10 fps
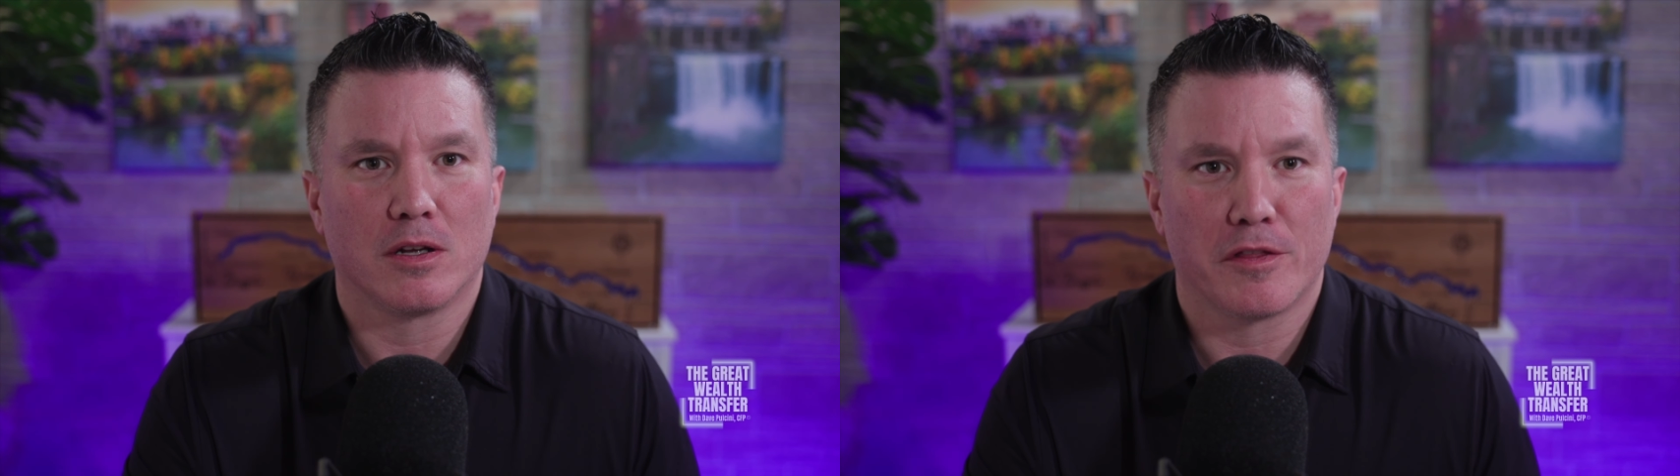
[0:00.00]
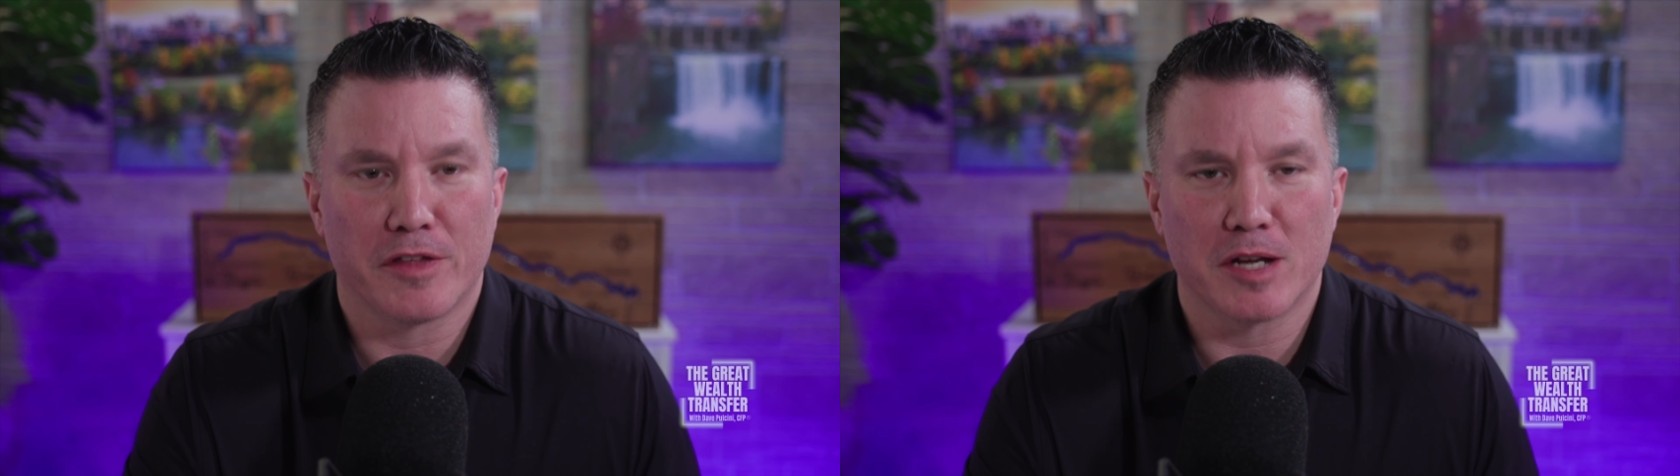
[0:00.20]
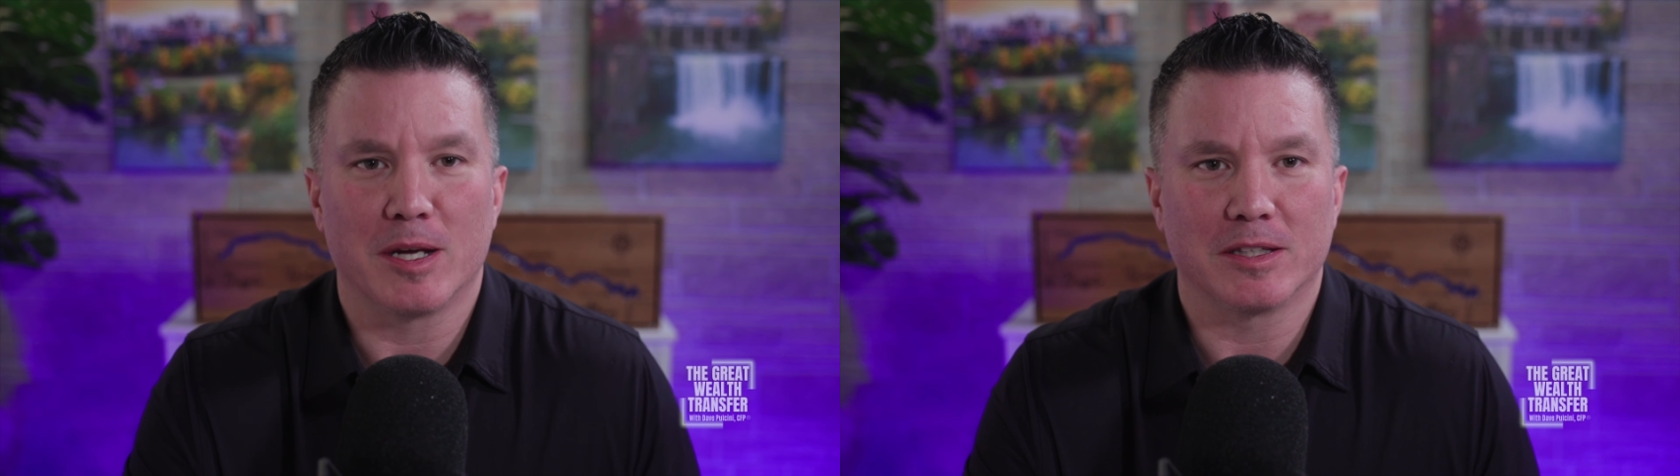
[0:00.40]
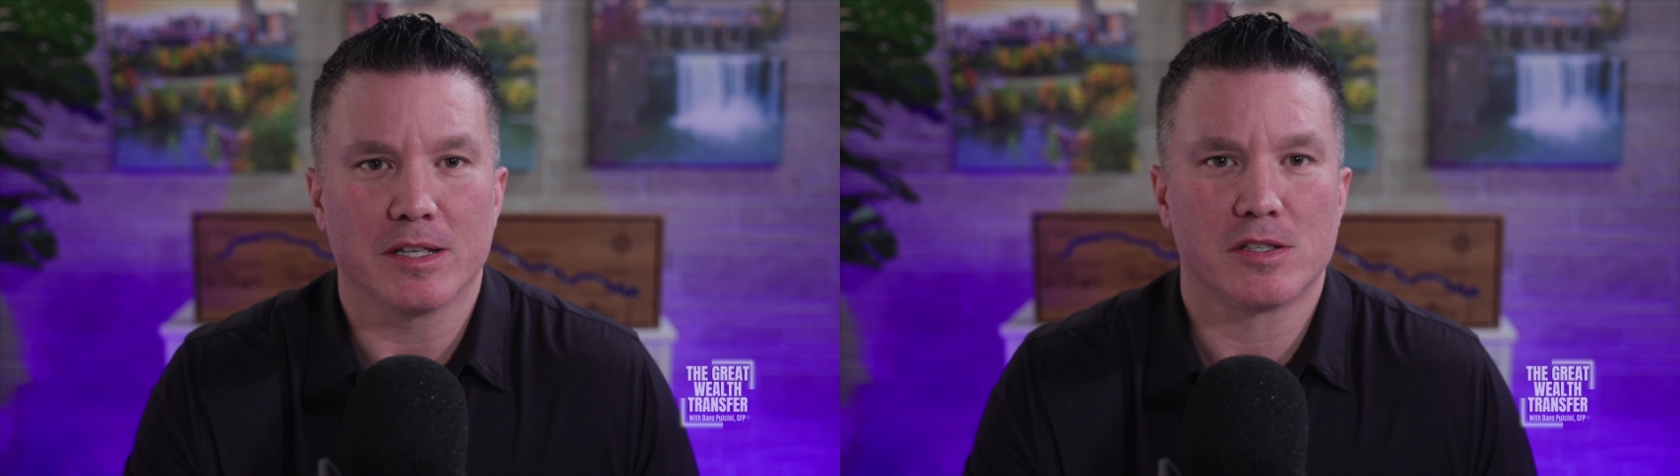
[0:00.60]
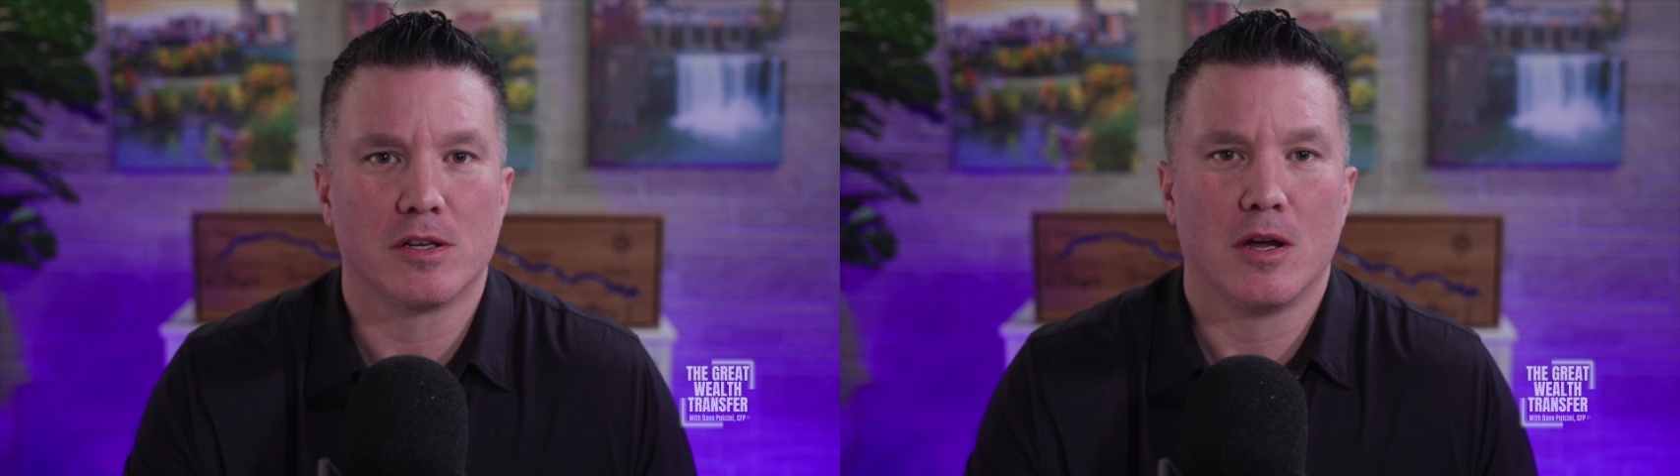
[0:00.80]
Think about
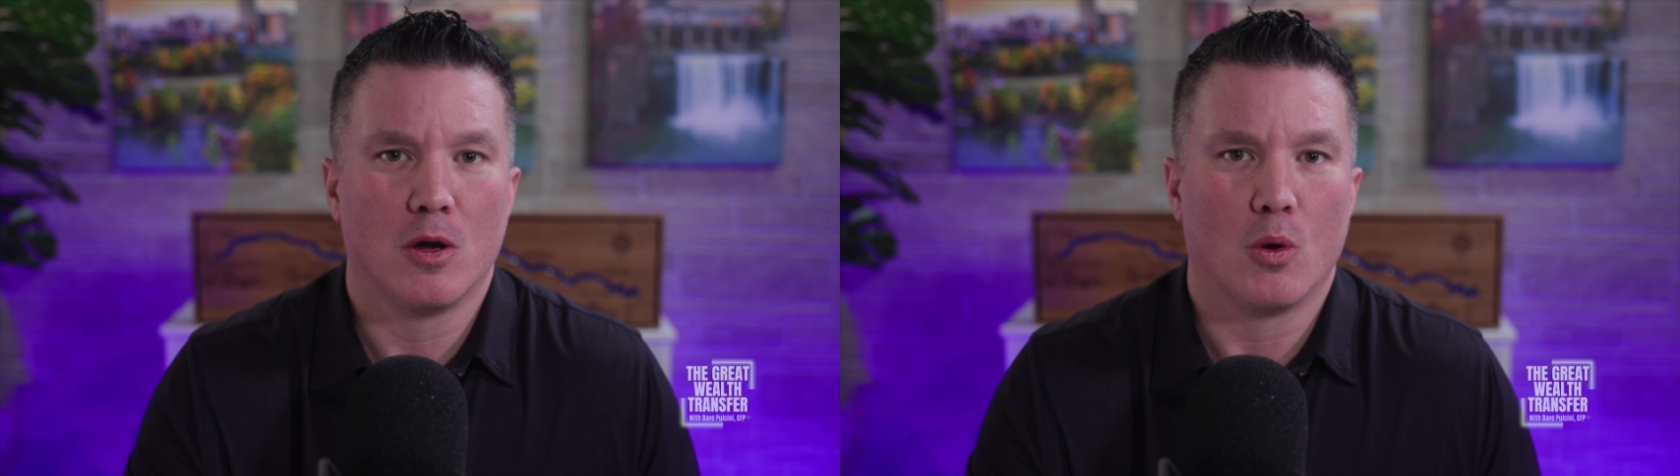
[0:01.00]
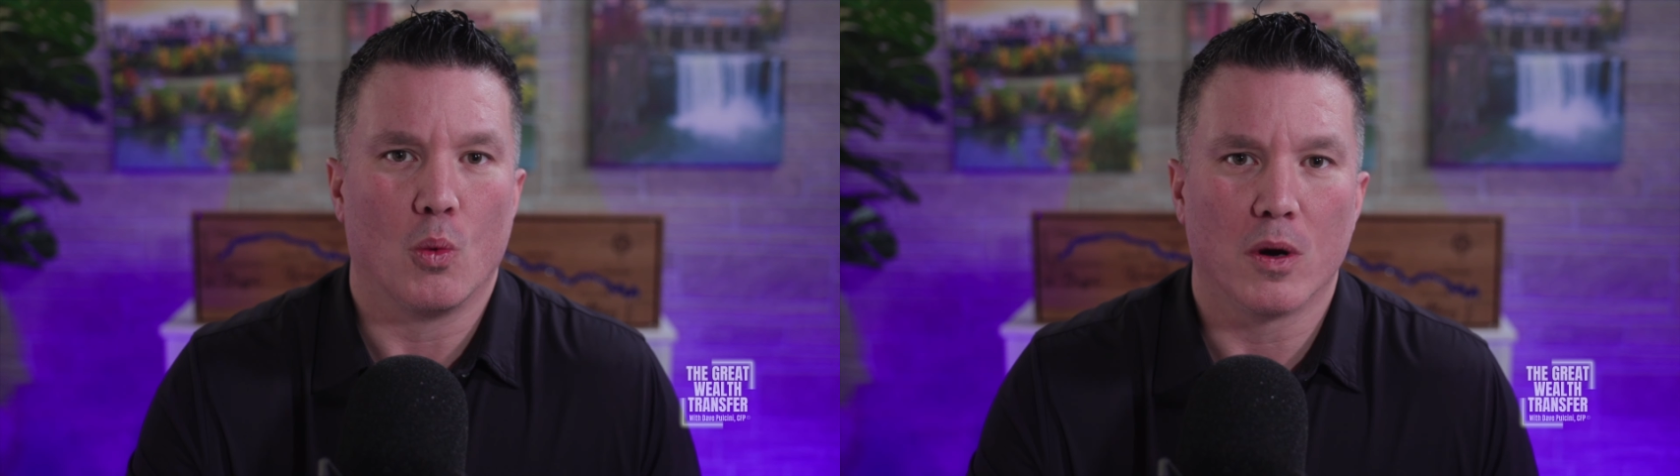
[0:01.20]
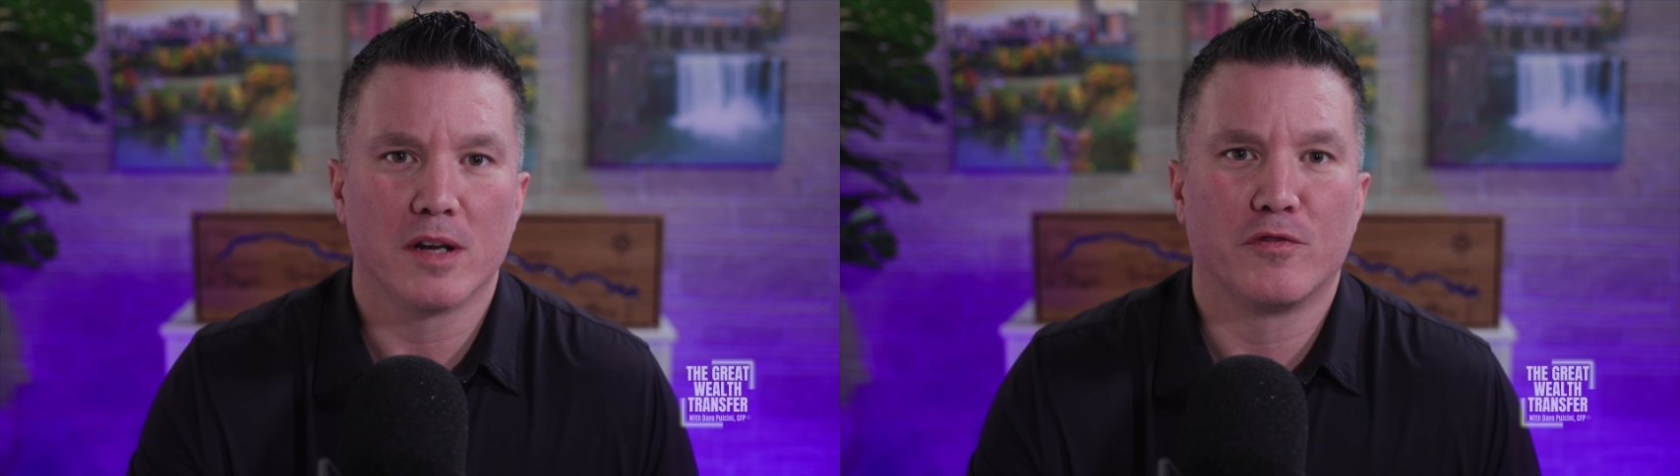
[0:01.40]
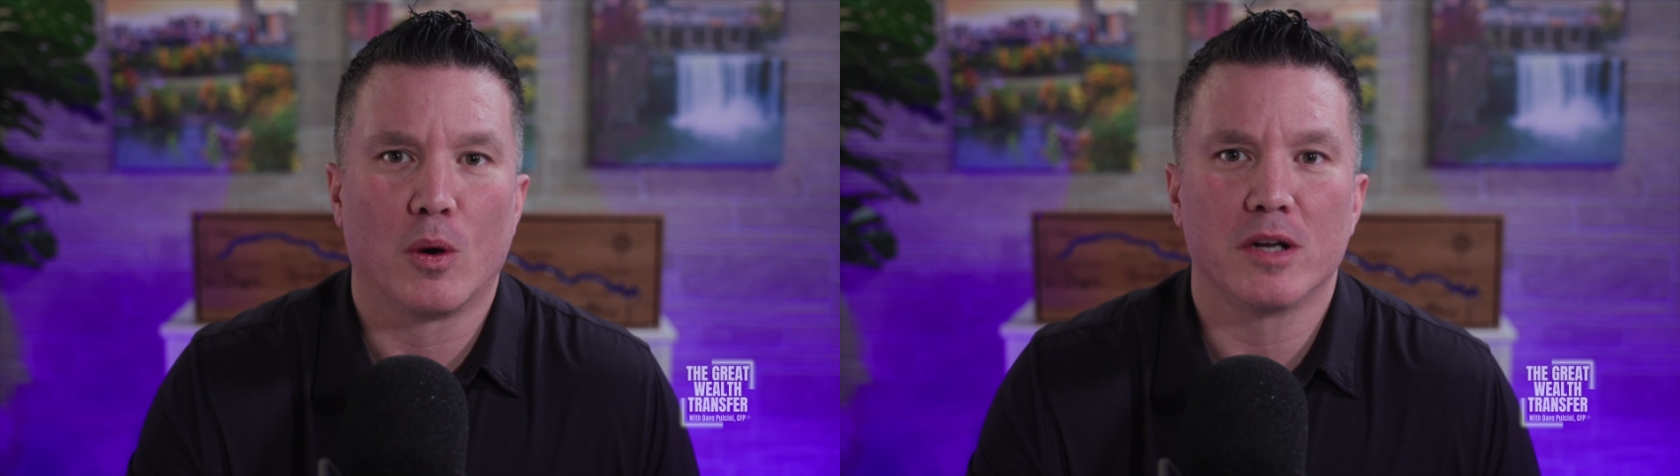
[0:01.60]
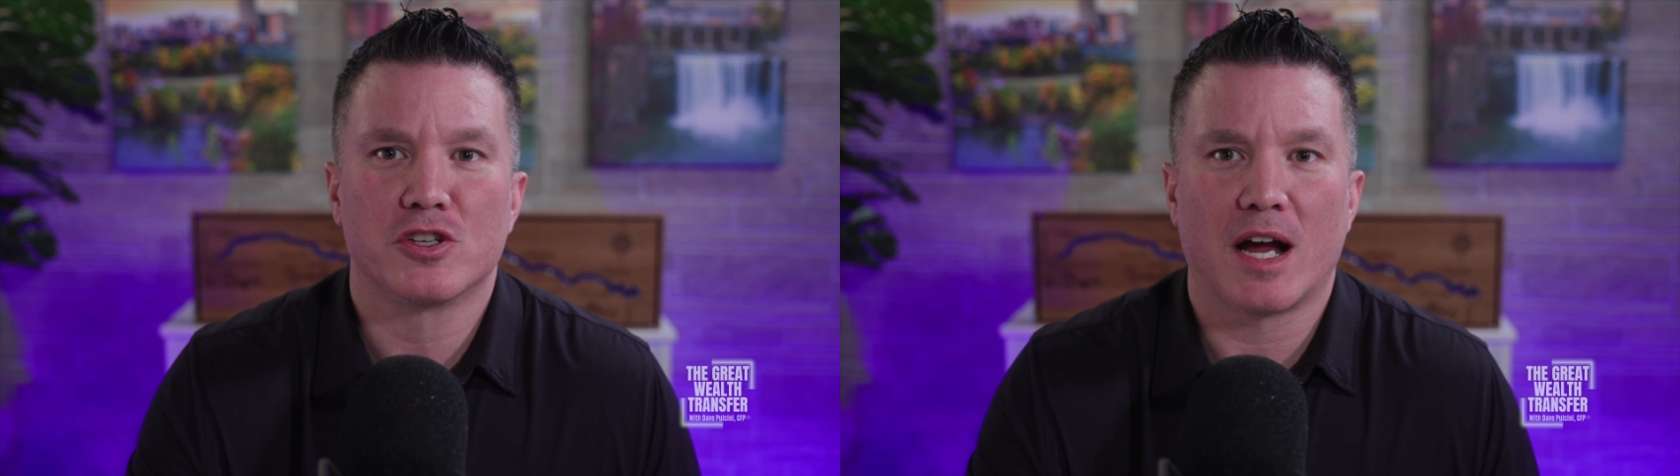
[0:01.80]
this. What if
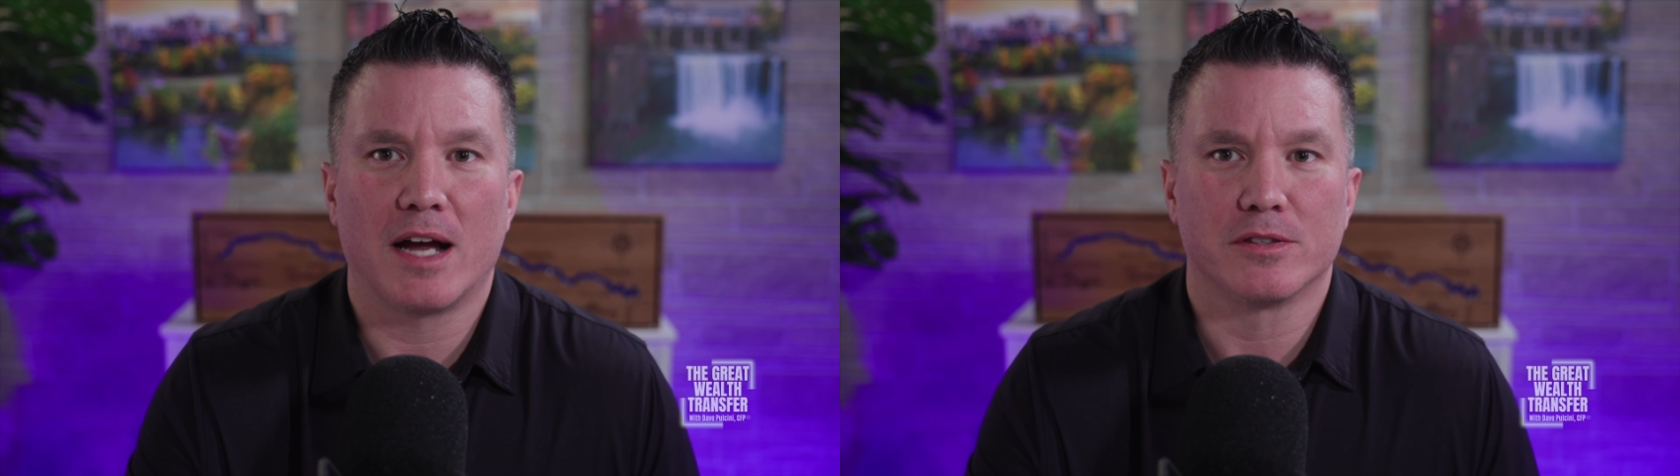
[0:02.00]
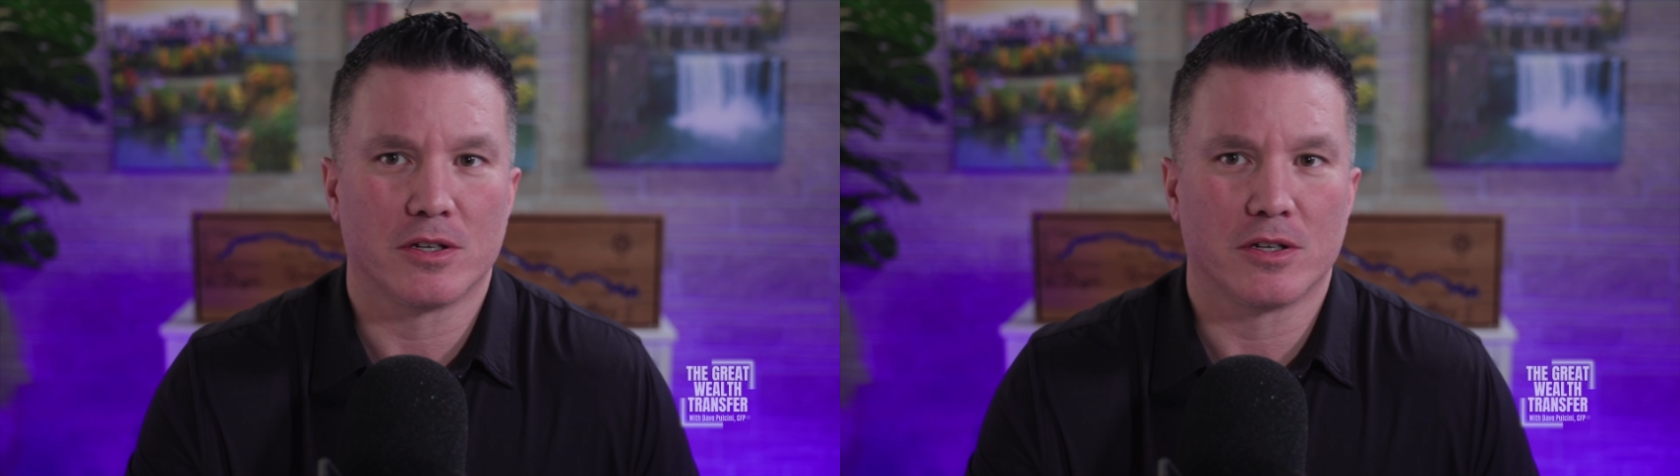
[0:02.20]
one child